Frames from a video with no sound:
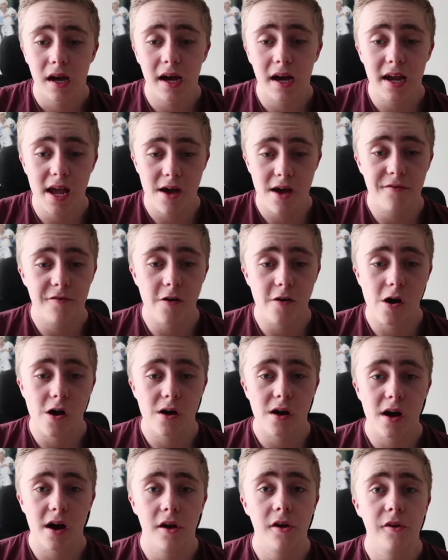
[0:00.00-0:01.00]
I have
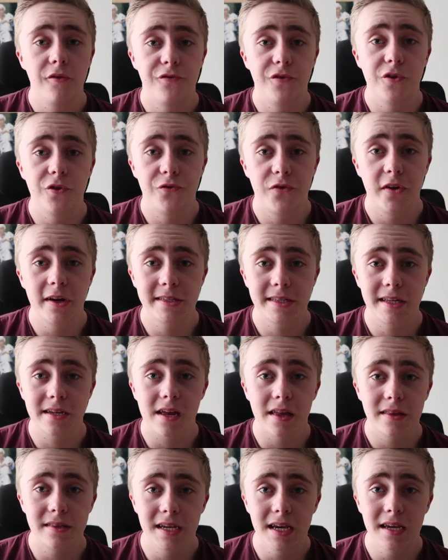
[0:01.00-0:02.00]
a few friends
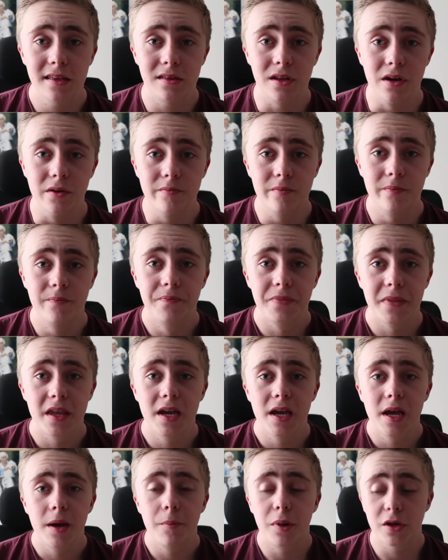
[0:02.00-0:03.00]
that can take them,
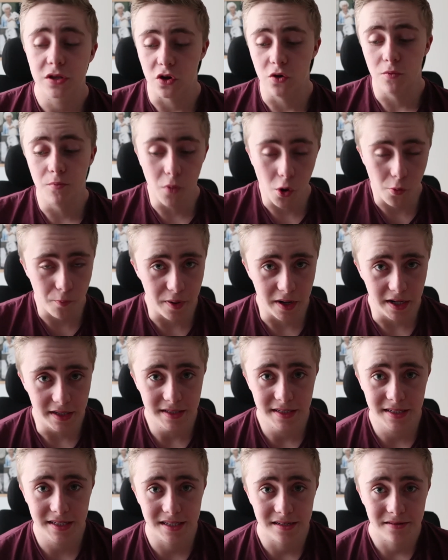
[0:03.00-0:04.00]
but on
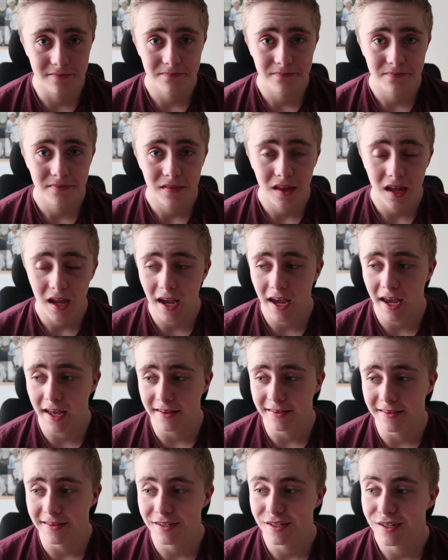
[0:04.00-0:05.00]
mopeds.
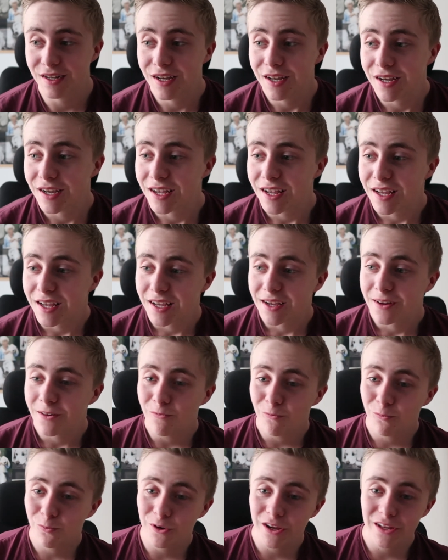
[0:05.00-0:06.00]
And
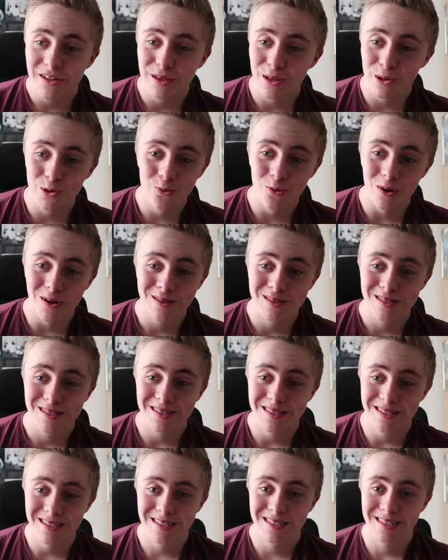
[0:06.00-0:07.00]
we didn't want
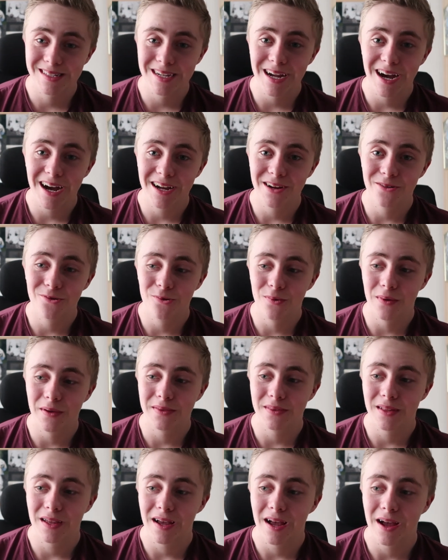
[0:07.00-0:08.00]
this guy who
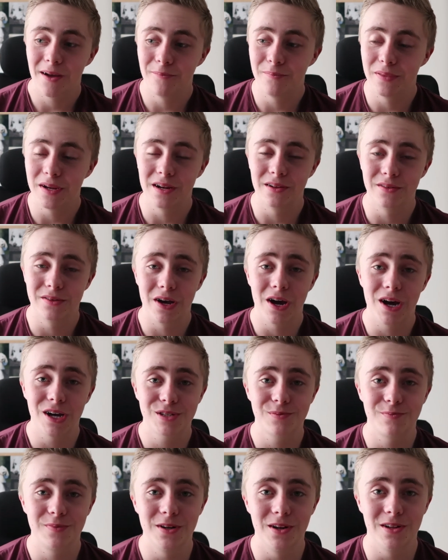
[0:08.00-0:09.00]
had been on the
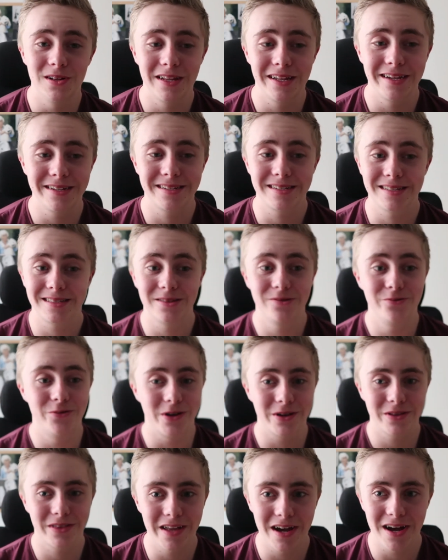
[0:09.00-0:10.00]
hospital, that's
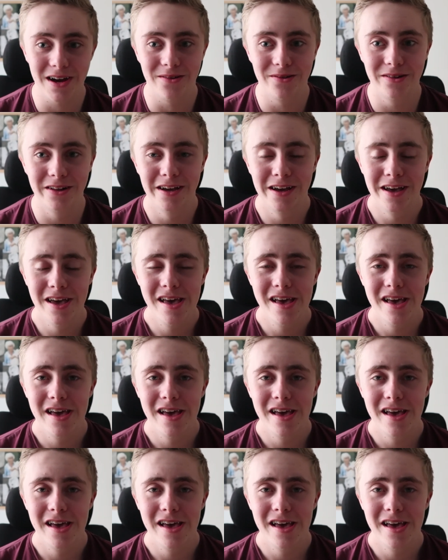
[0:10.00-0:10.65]
drugged down